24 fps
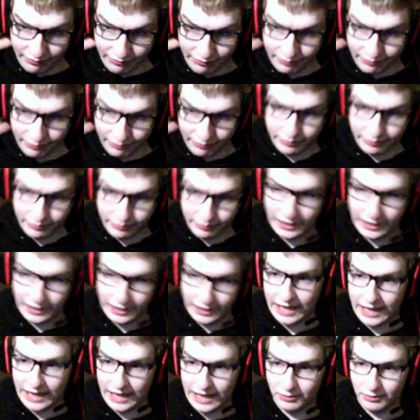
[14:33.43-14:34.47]
my damn
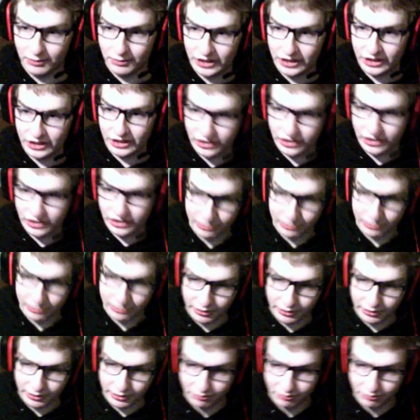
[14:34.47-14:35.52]
sister put
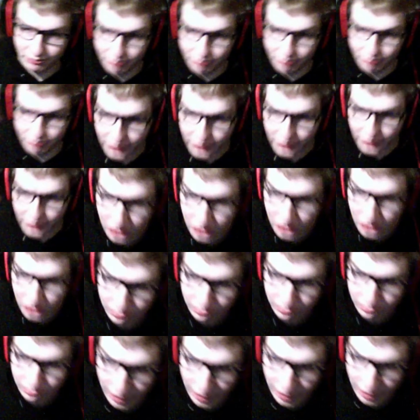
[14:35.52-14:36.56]
bleach in my
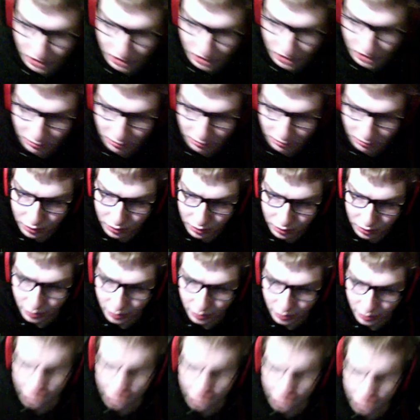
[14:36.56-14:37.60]
shampoo. And it's
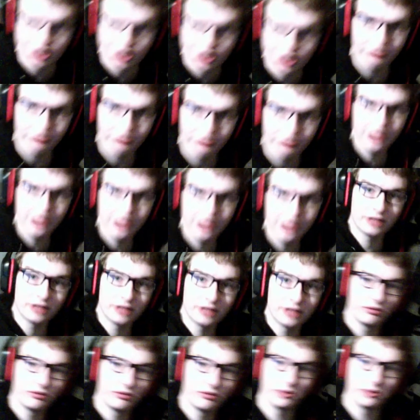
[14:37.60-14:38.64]
not even like the
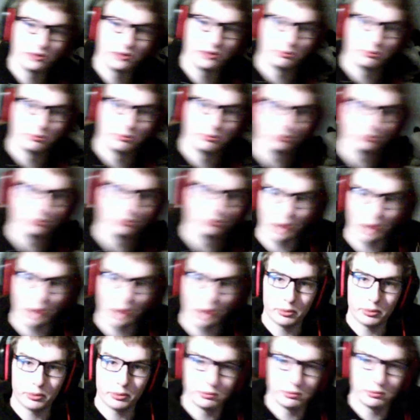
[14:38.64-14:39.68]
barber,
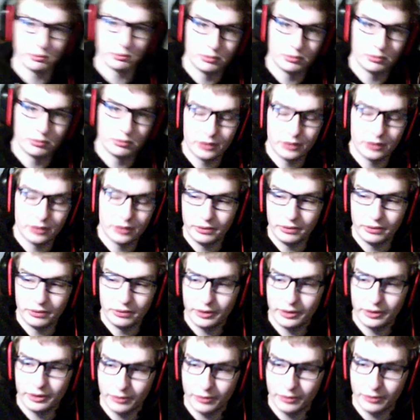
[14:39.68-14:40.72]

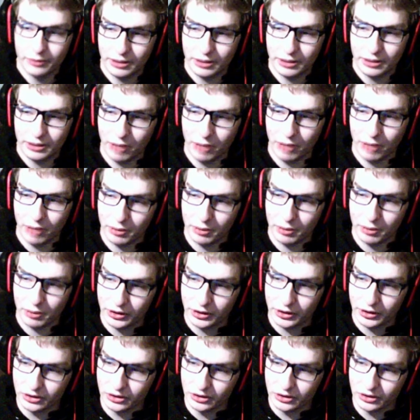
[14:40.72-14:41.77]
what the barber
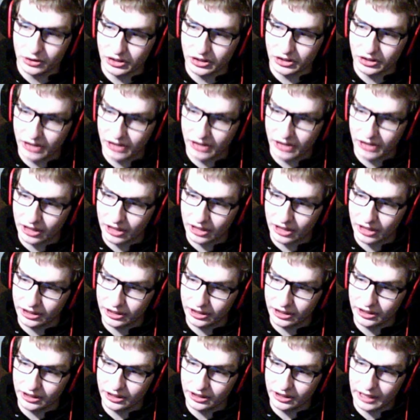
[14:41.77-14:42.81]
uses. It's actually
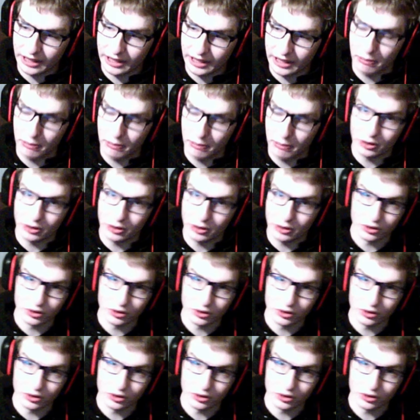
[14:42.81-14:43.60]
chemicals.